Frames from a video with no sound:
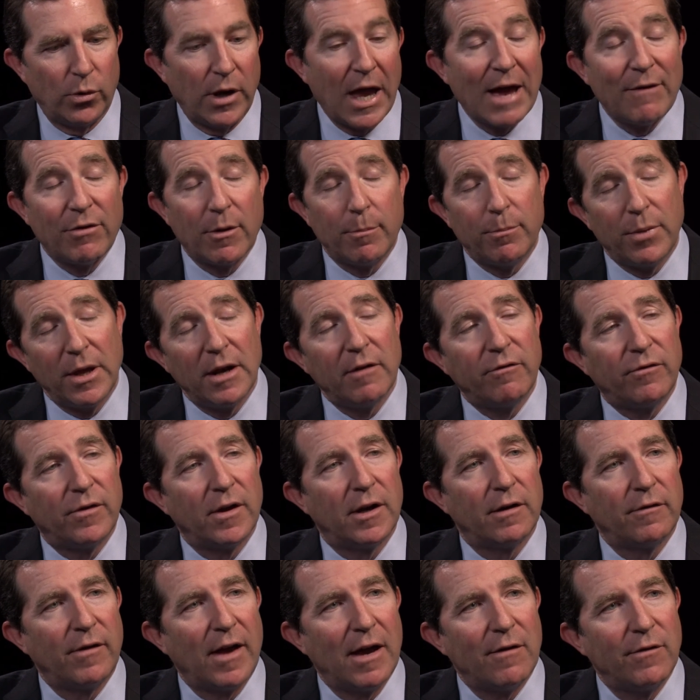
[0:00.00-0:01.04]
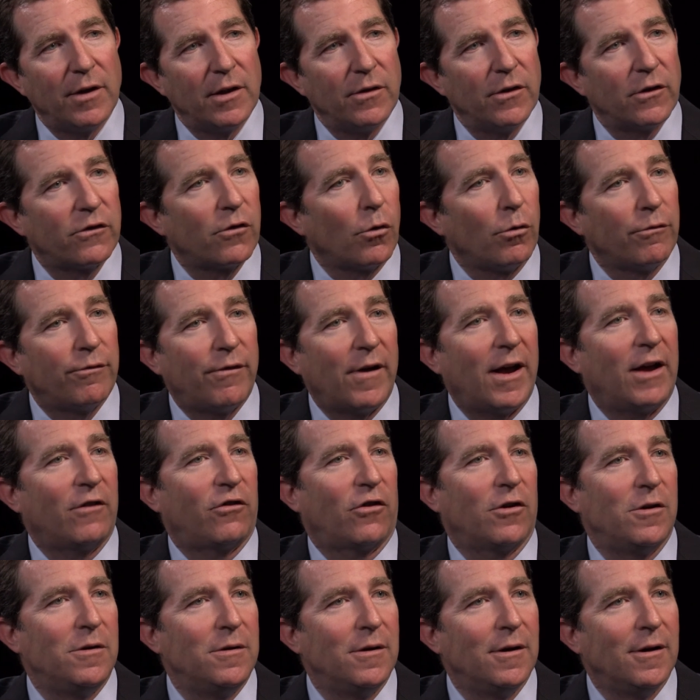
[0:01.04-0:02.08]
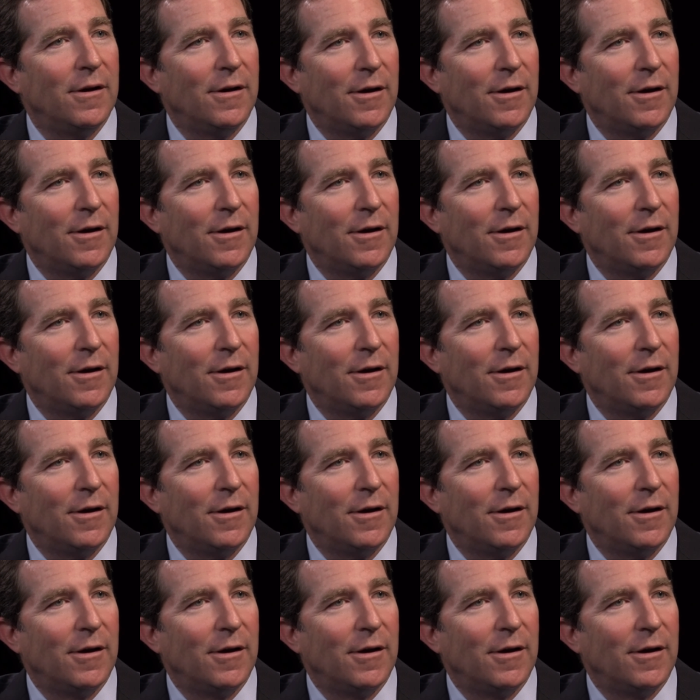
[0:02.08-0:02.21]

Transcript: have the benefit of having this old-fashioned